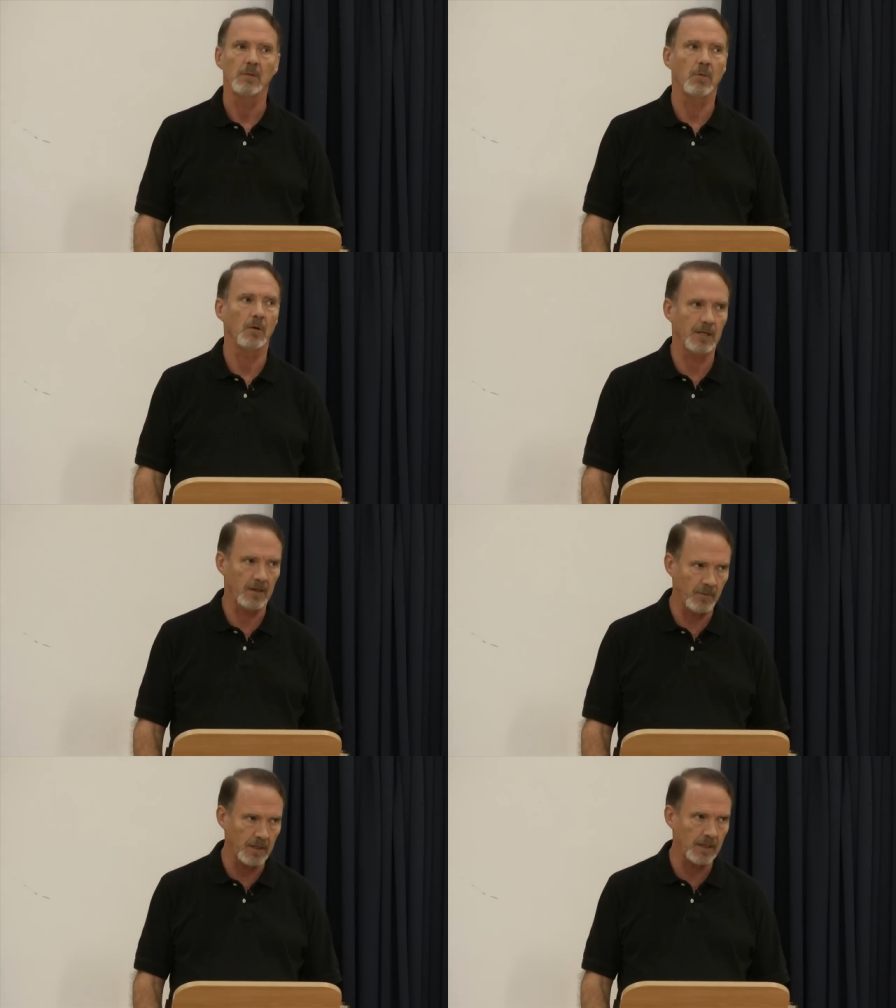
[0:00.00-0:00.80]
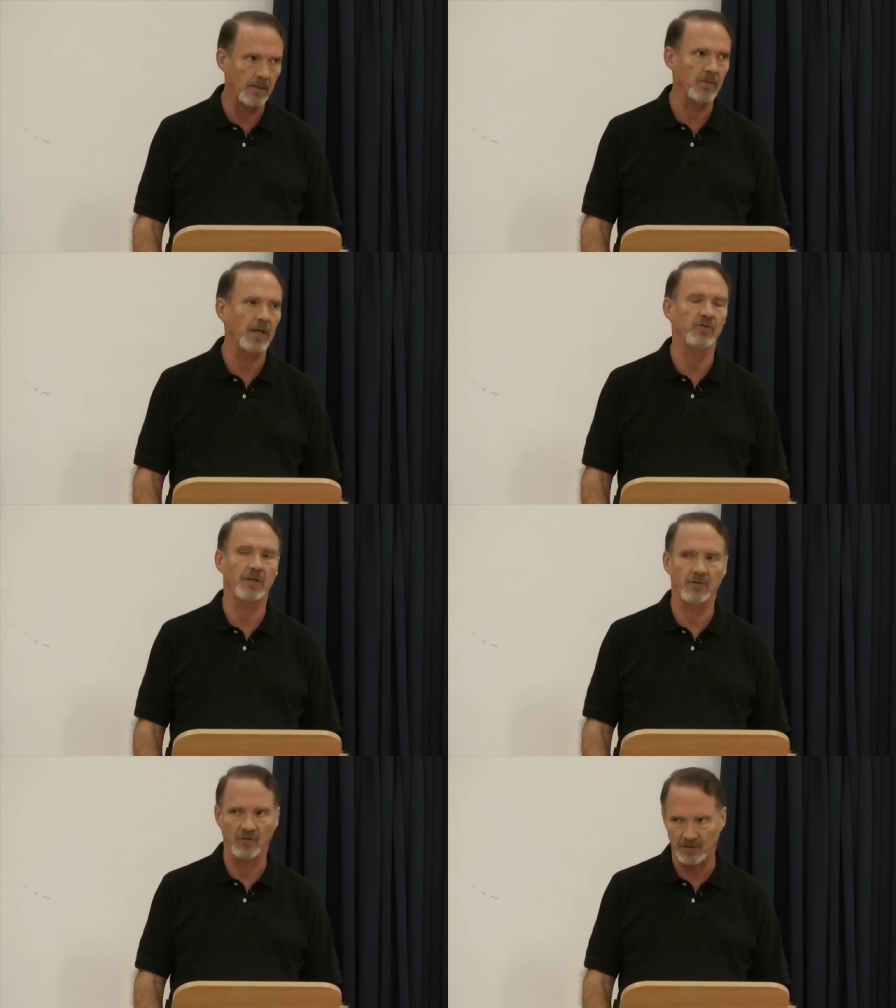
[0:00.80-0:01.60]
believing that
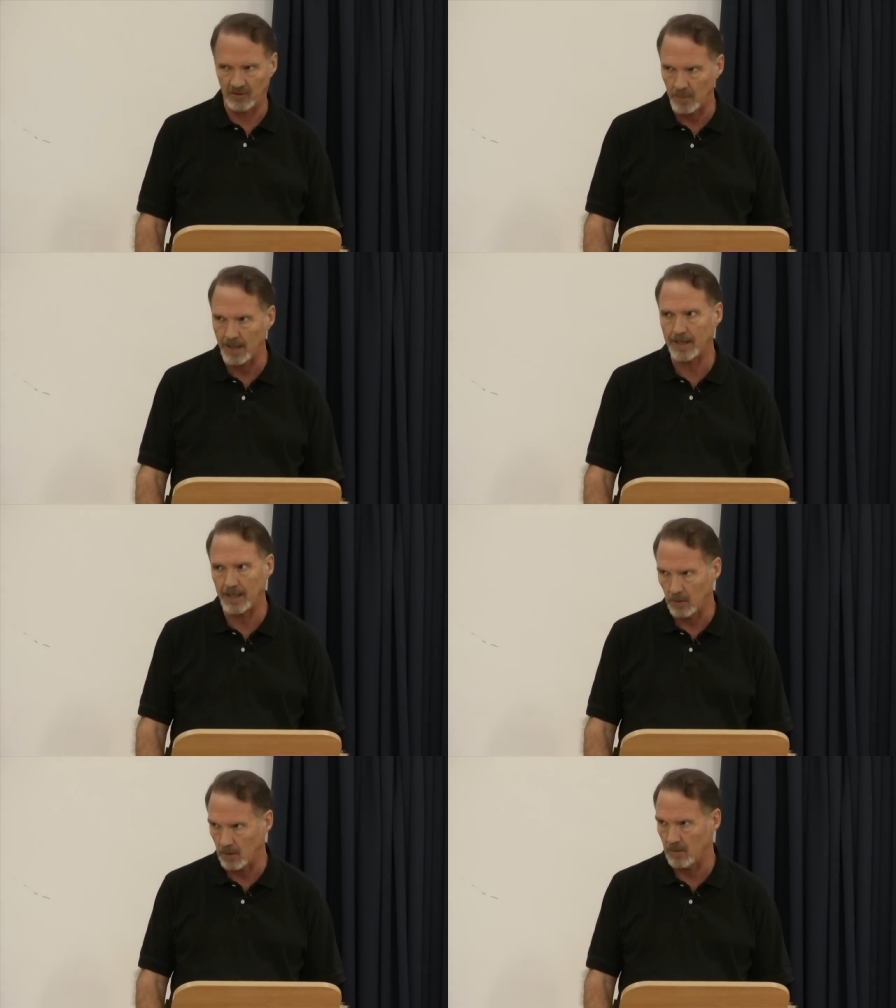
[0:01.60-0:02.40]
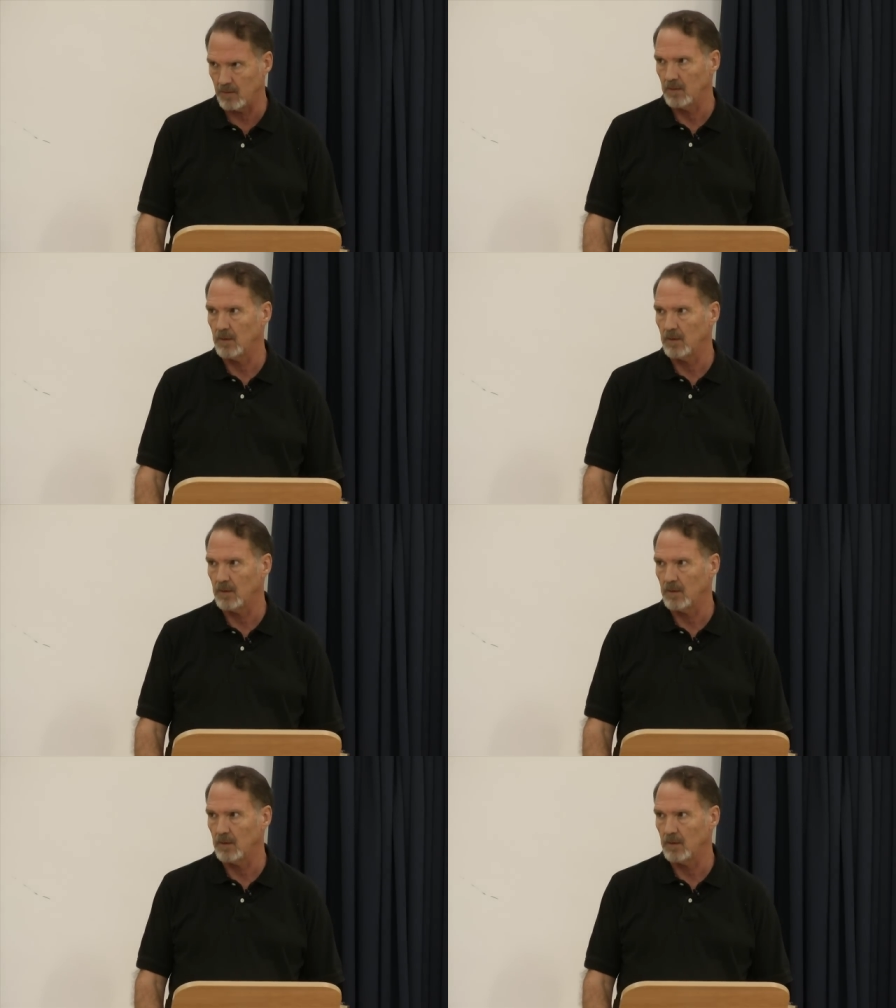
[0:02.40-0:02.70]
Jesus is my healer.